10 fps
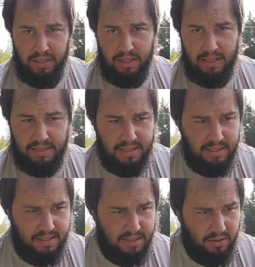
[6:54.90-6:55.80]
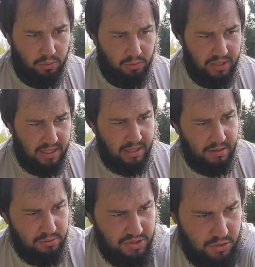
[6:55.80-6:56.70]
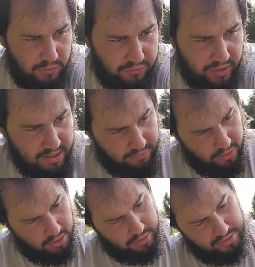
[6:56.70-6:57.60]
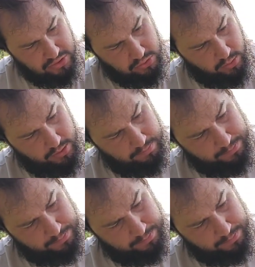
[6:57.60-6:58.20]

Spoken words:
there was no flavoring on this one.